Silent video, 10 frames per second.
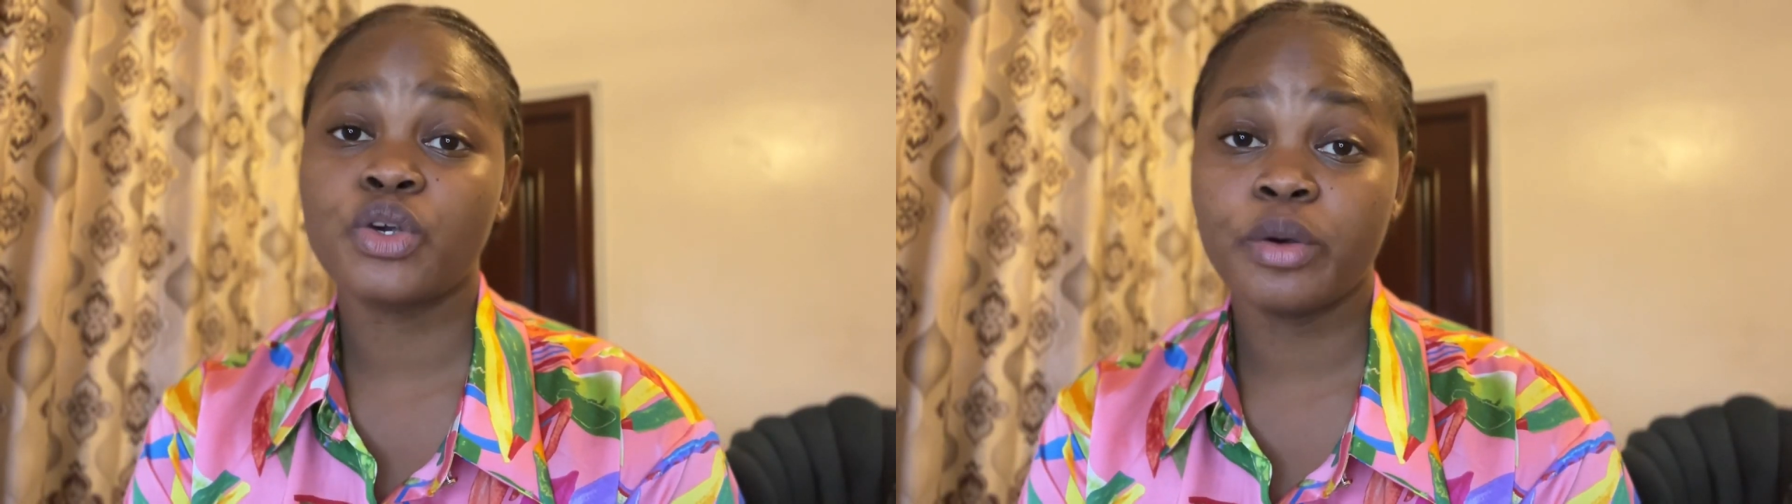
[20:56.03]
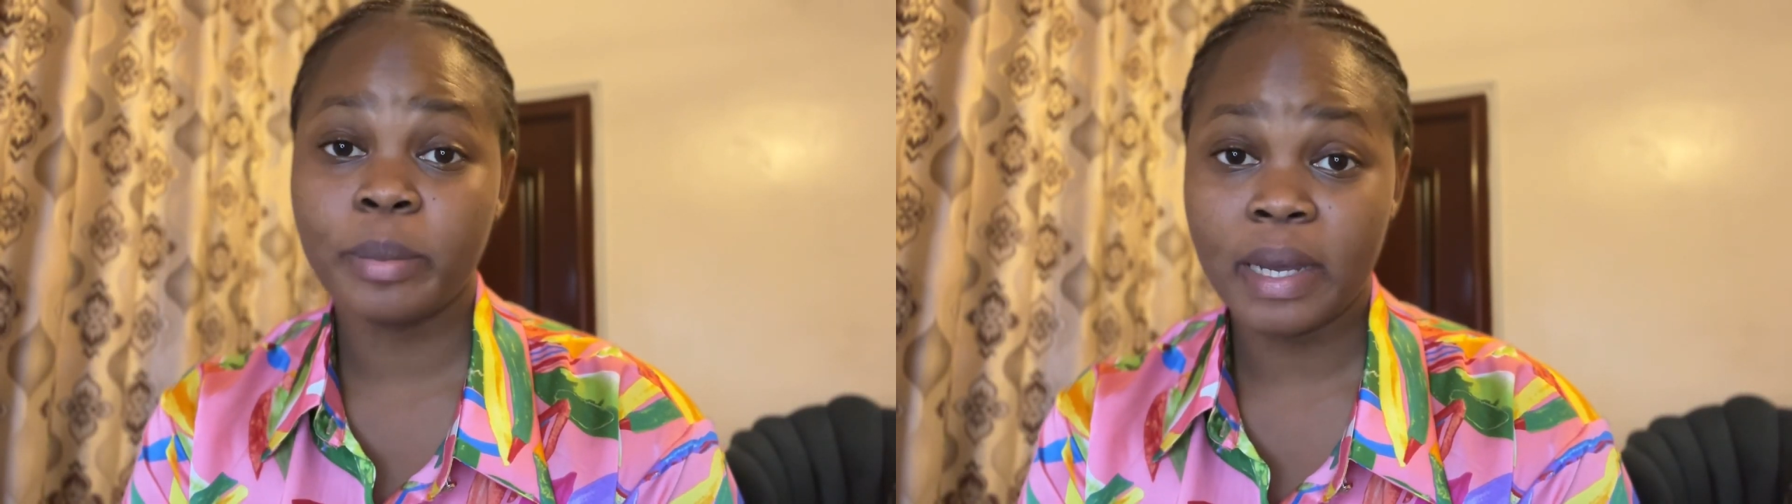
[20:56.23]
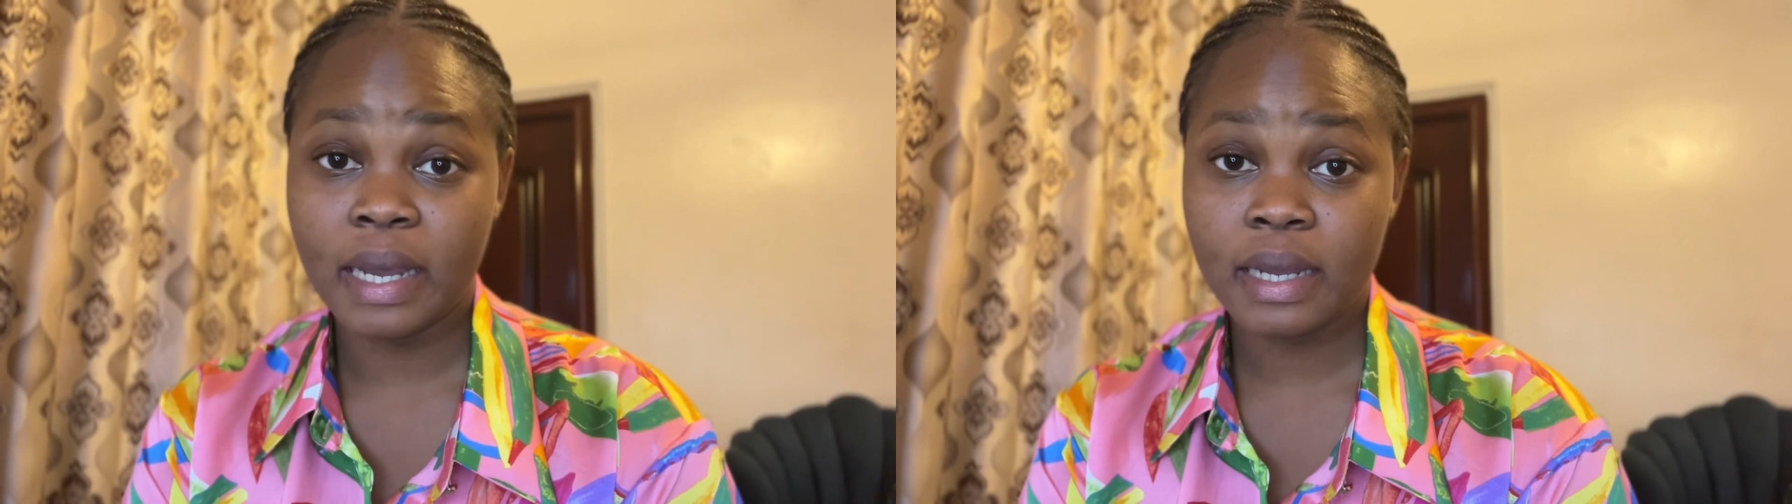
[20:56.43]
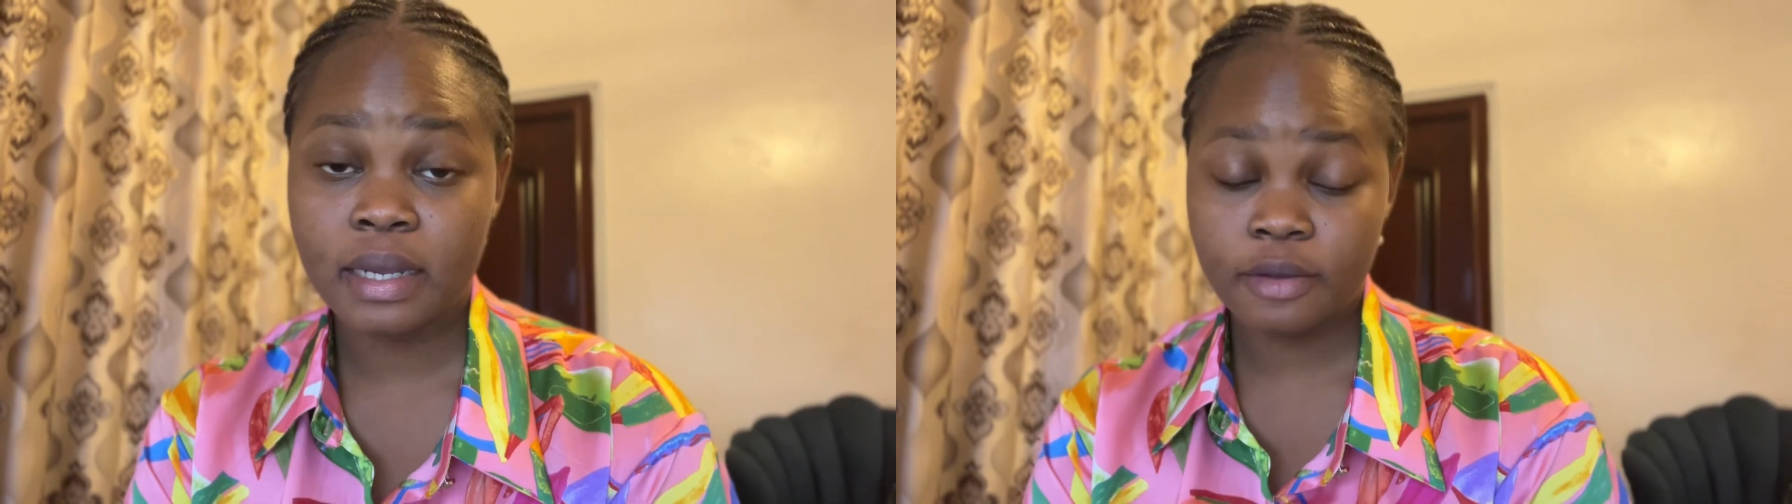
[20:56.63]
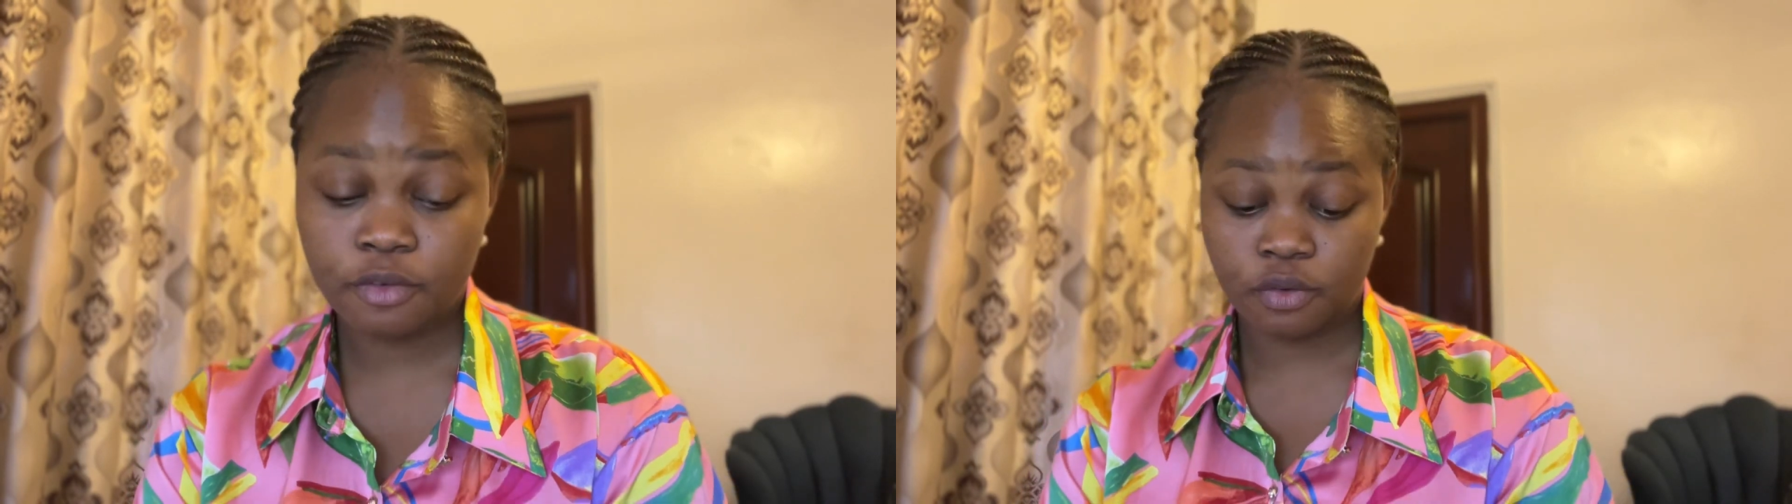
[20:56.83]
got back
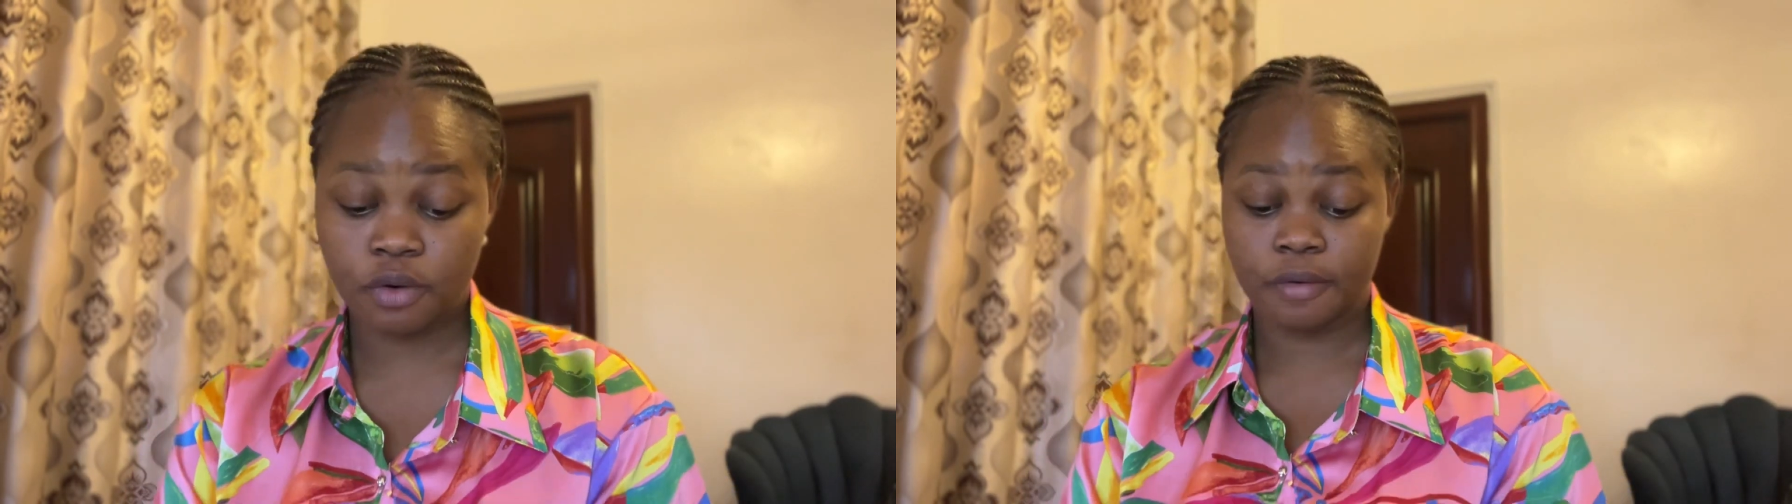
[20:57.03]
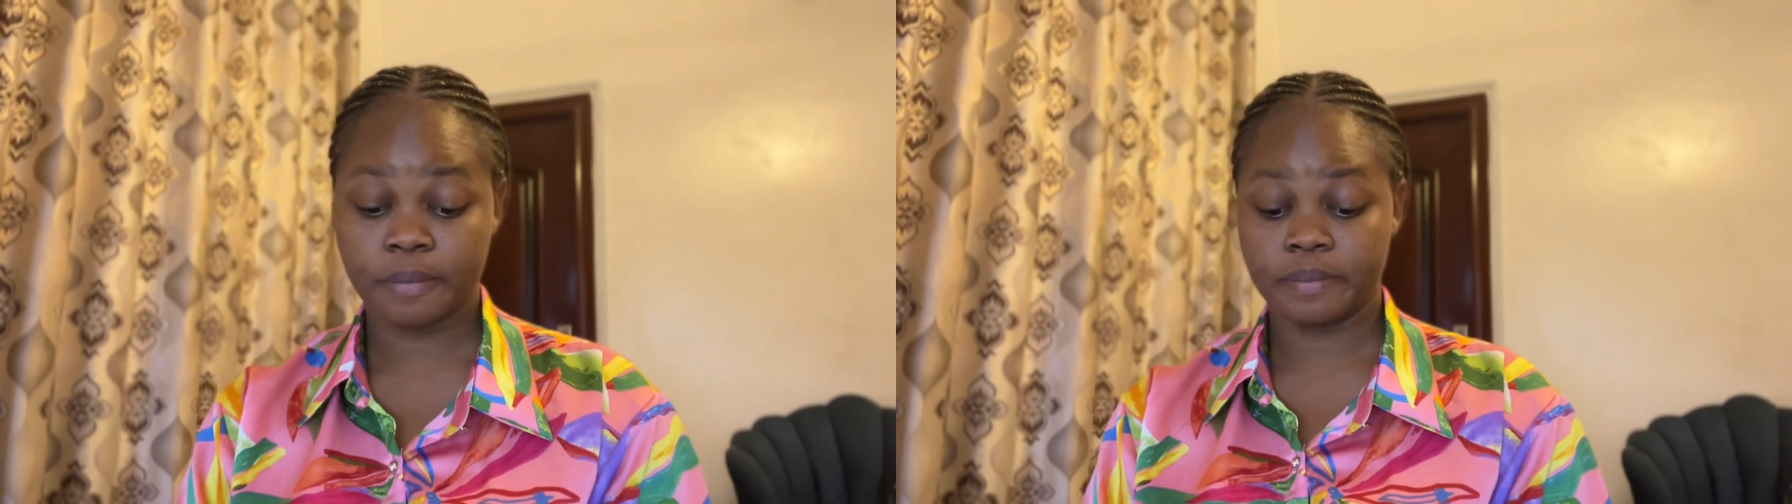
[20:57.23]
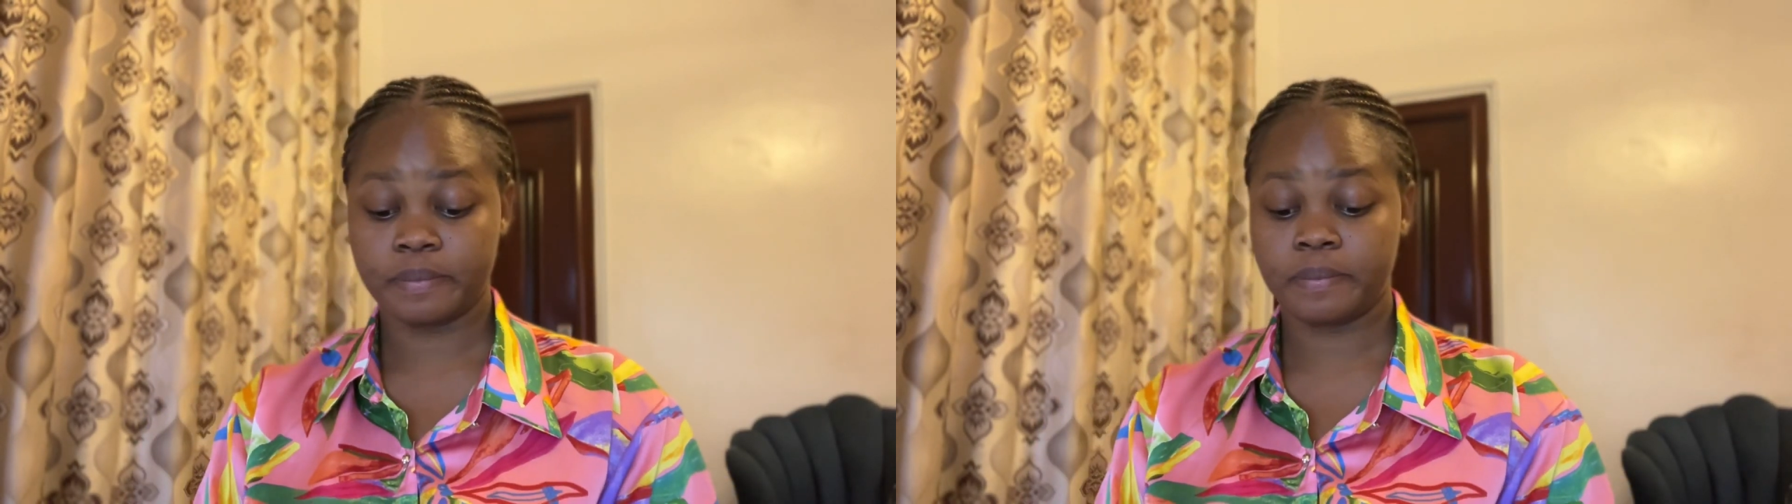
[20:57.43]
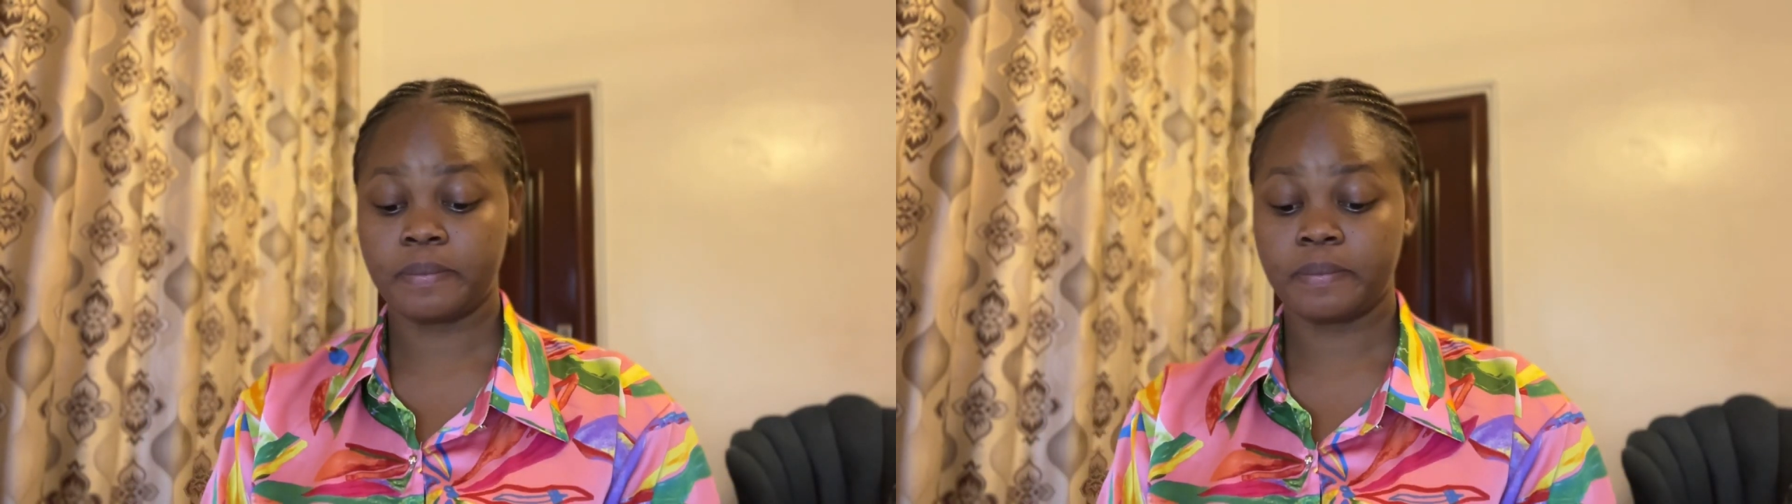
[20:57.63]
from